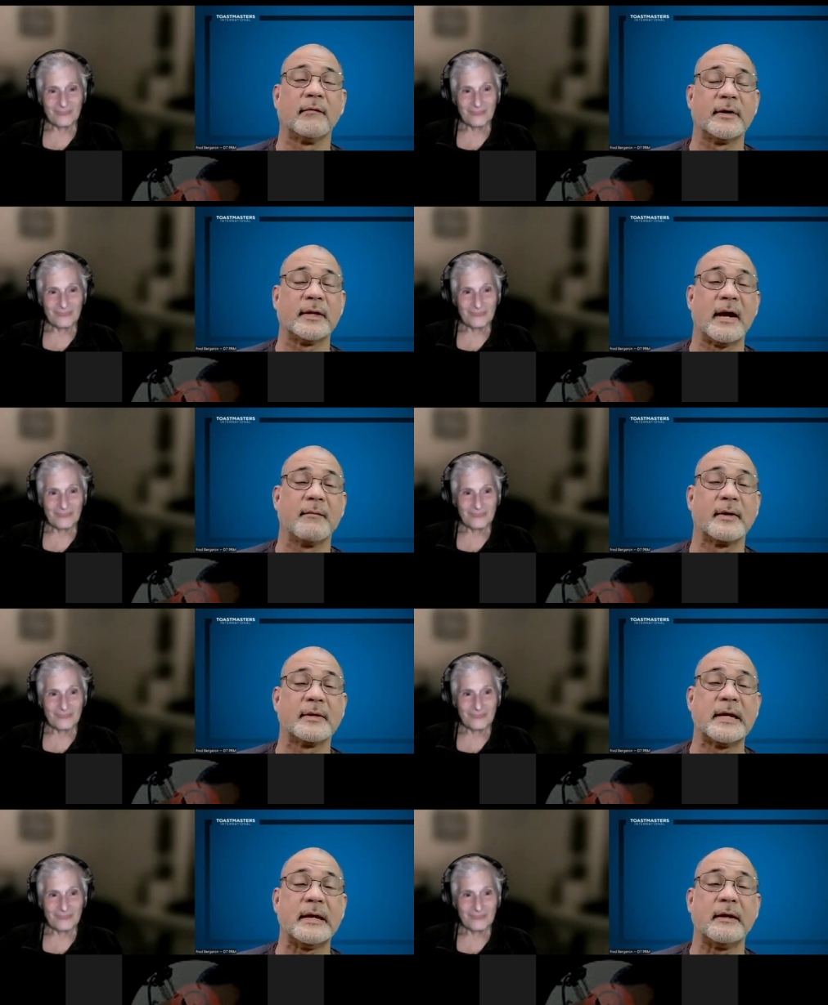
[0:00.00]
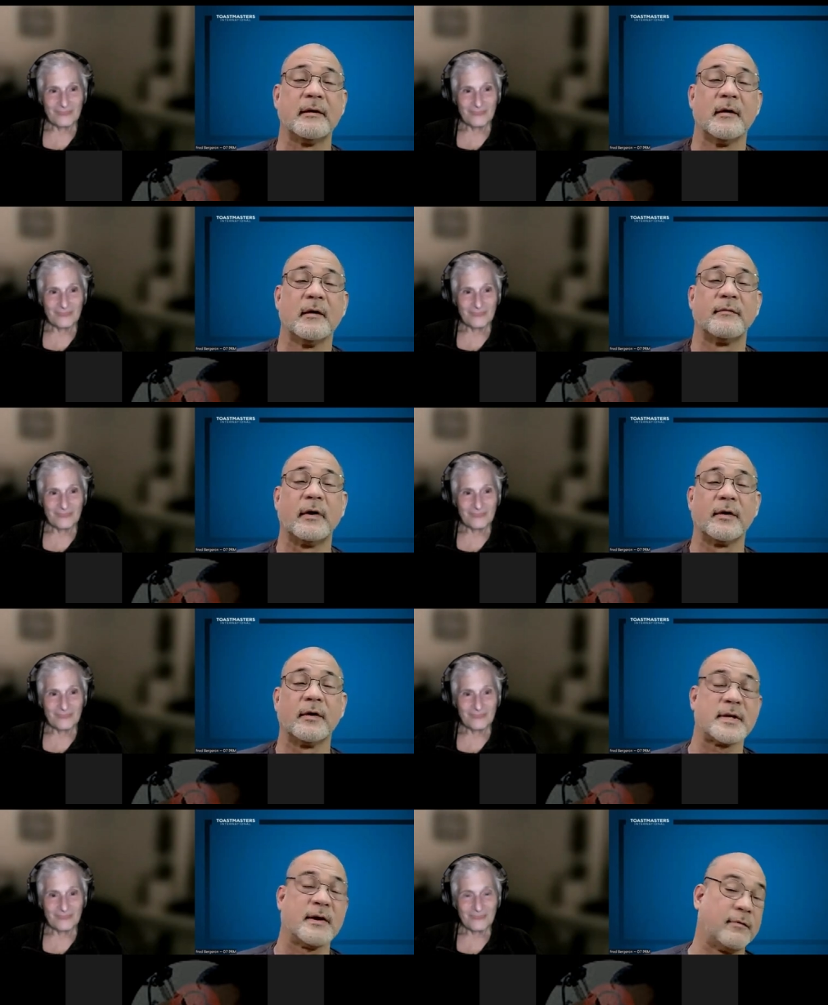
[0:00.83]
Speaker 1: every time I take
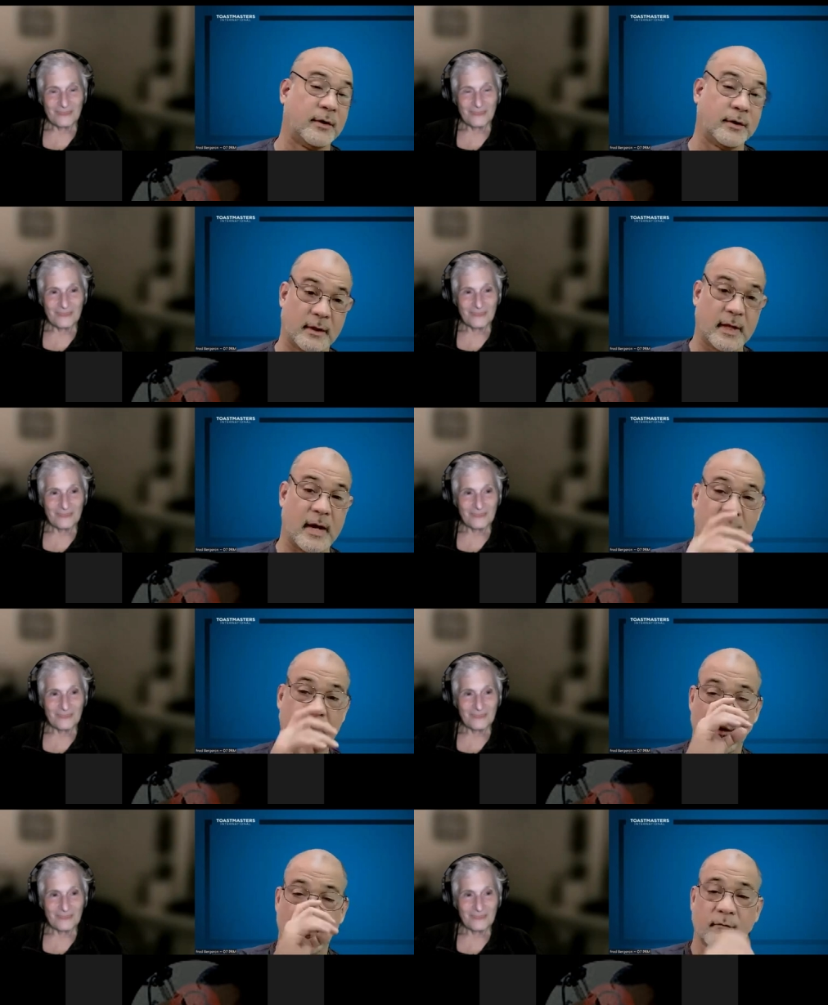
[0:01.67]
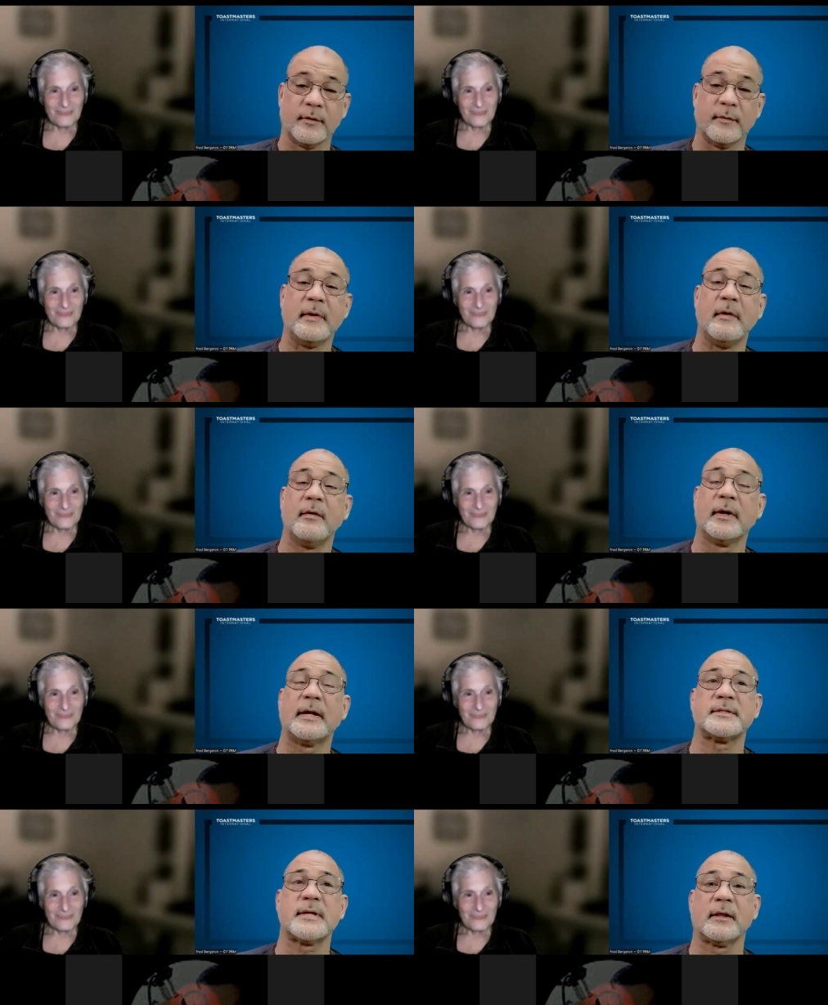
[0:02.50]
photos. I've learned a lot from you,
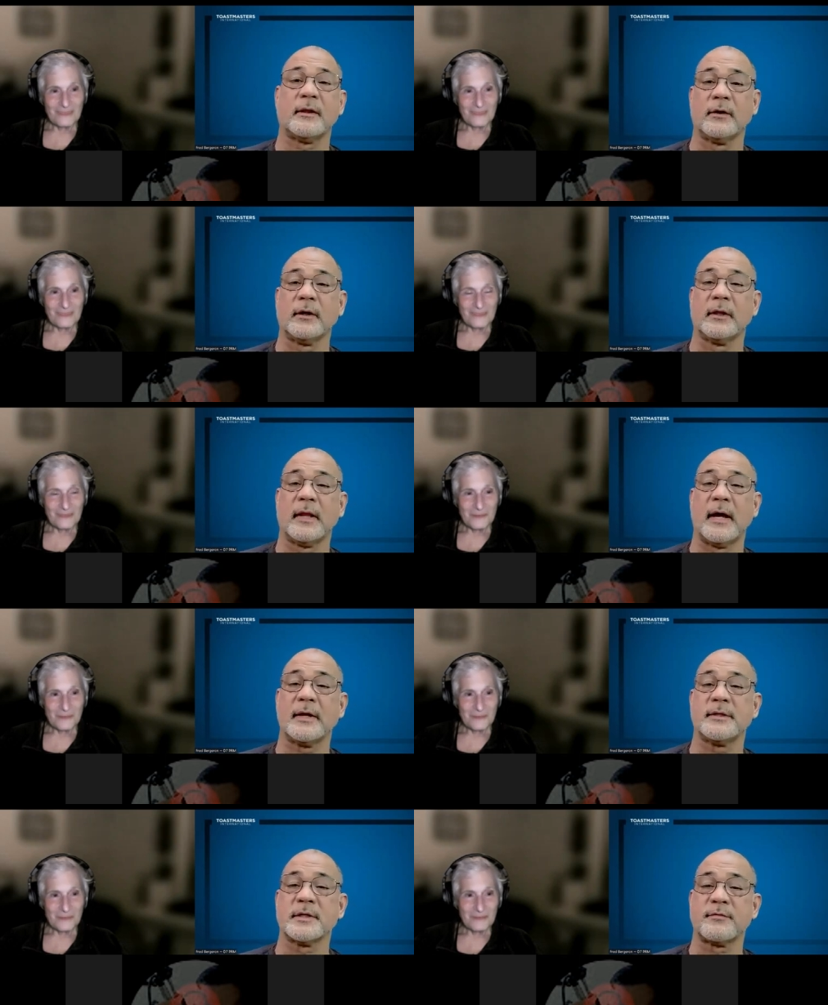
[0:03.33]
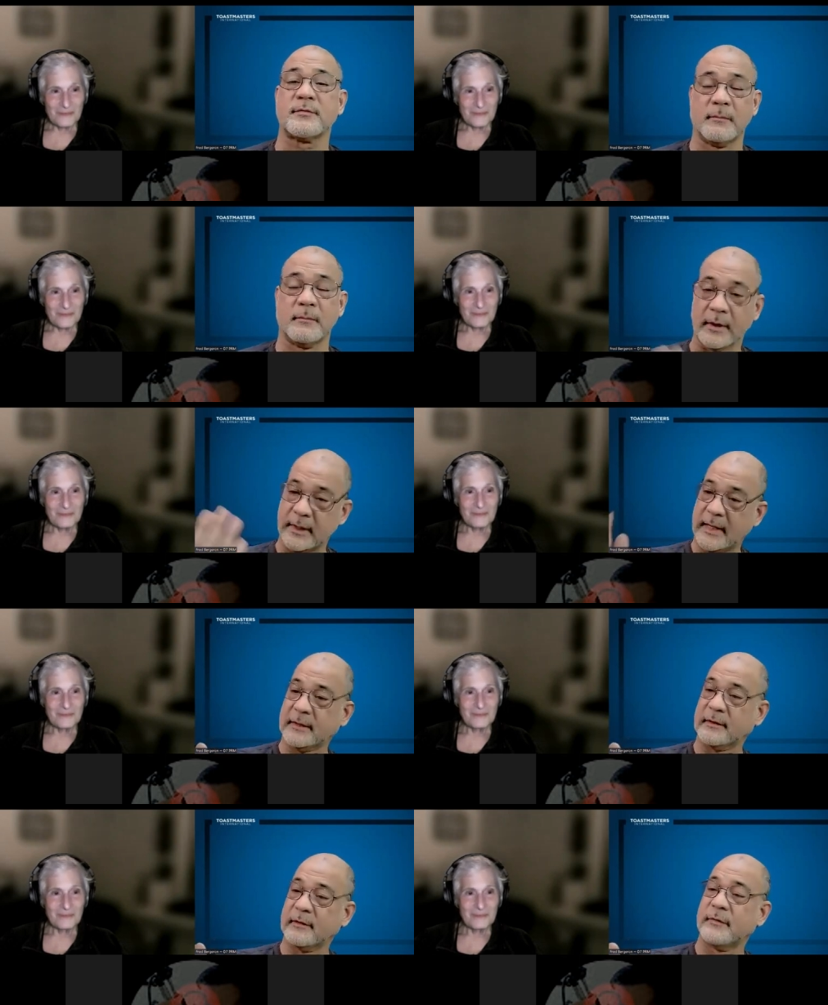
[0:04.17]
and it's I learn a lot just from
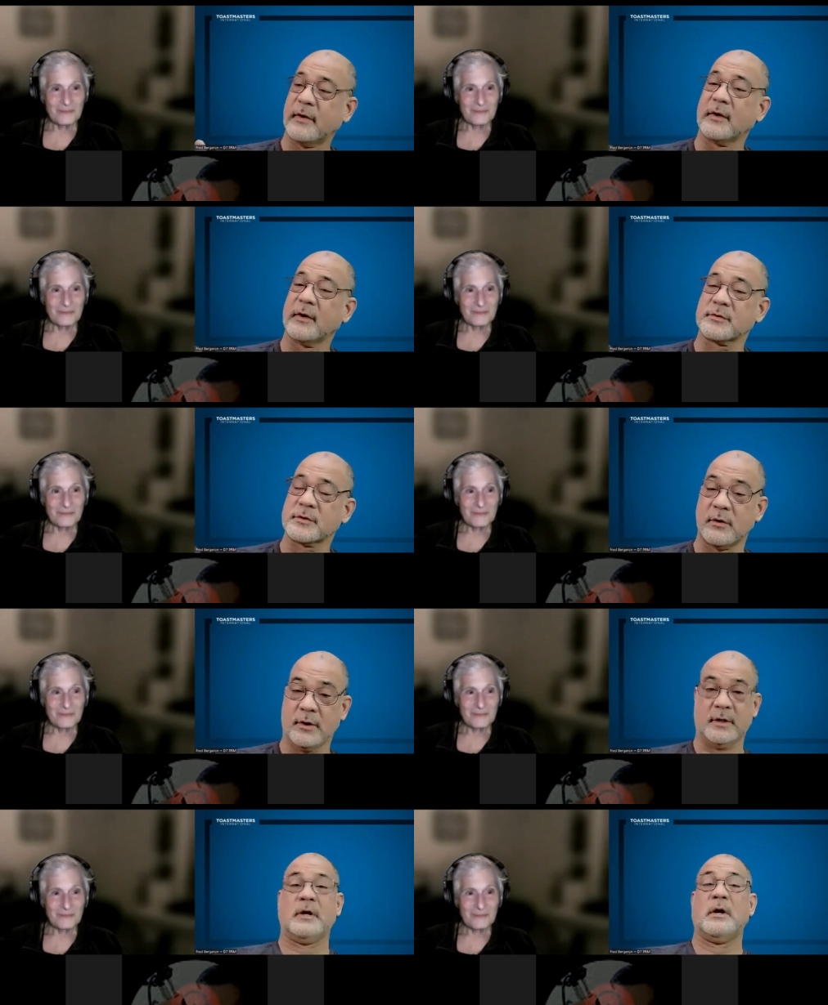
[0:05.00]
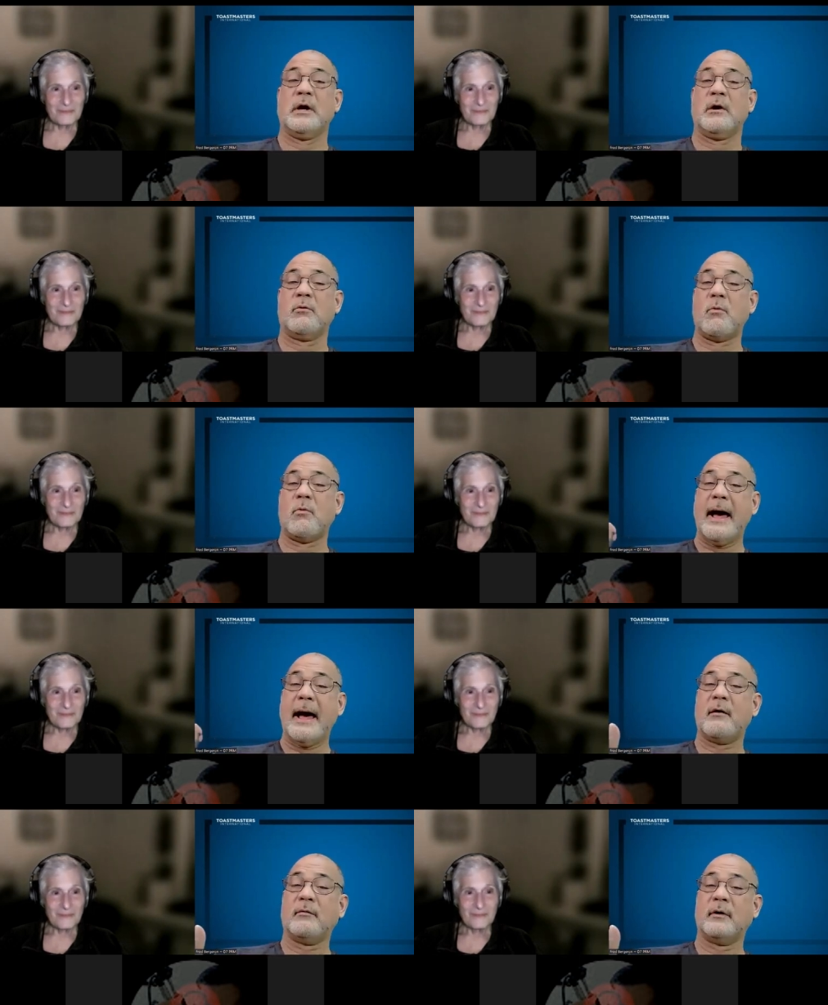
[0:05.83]
looking at the photos. Going,
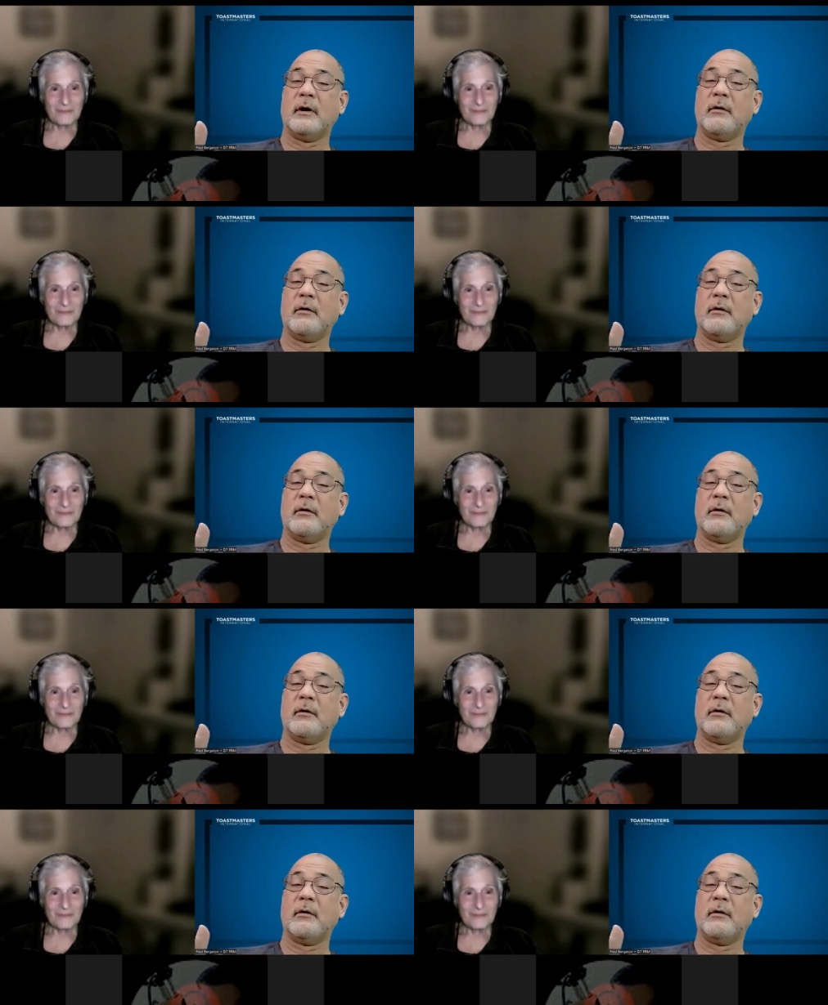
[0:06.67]
wow,